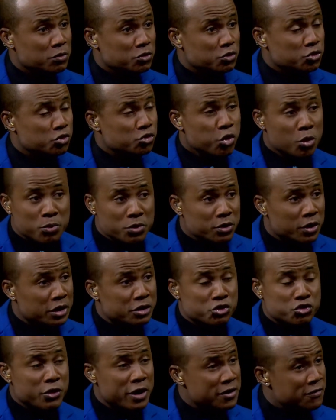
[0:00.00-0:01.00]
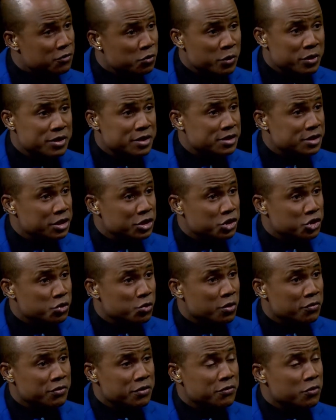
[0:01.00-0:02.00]
trouble or trifle with this issue
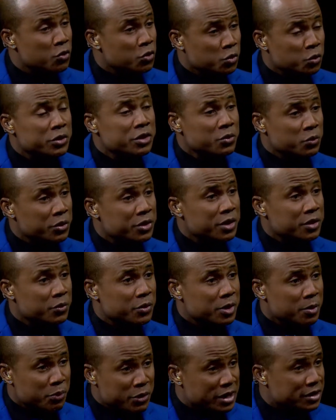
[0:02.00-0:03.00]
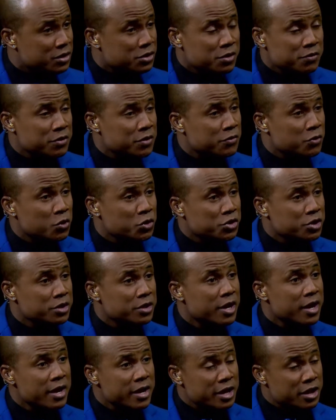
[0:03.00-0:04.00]
of with the practice of devotion.
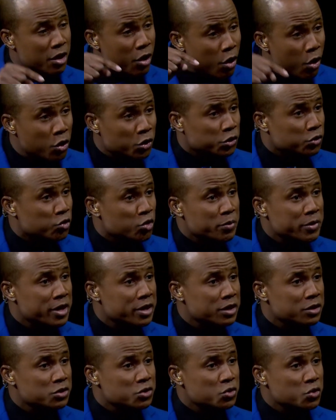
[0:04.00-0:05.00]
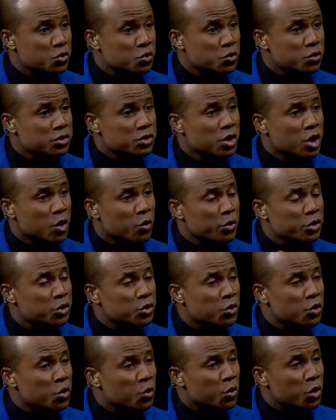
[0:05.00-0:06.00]
It ought to remain in schools. We
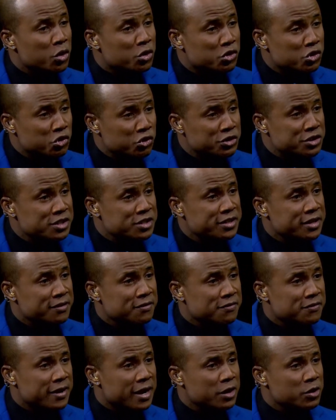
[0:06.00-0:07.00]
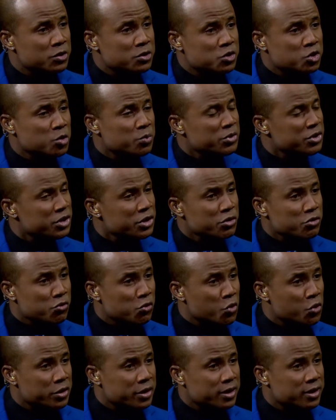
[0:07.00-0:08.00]
don't want Christian values to be
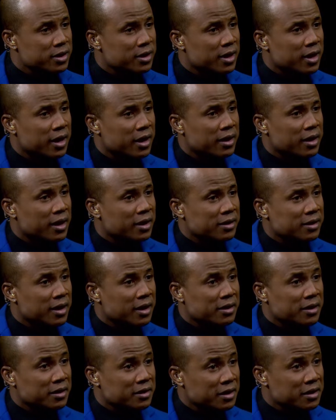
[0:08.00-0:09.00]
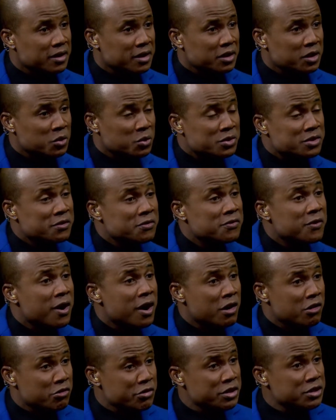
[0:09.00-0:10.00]
eroded. It was a
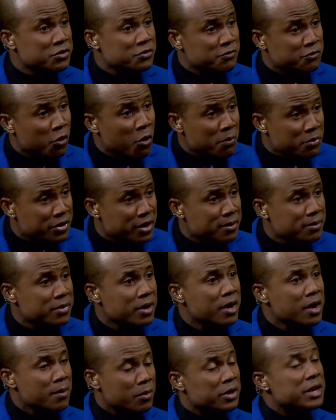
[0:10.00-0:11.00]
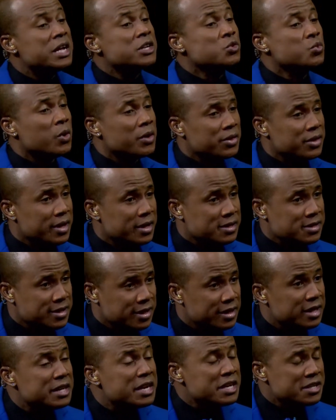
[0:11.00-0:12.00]
far reach from them, but that's what they
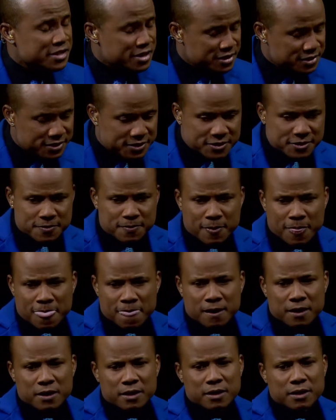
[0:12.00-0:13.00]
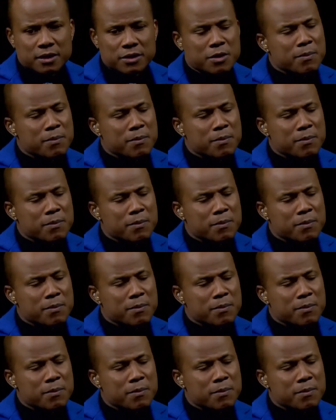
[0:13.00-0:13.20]
said in essence. The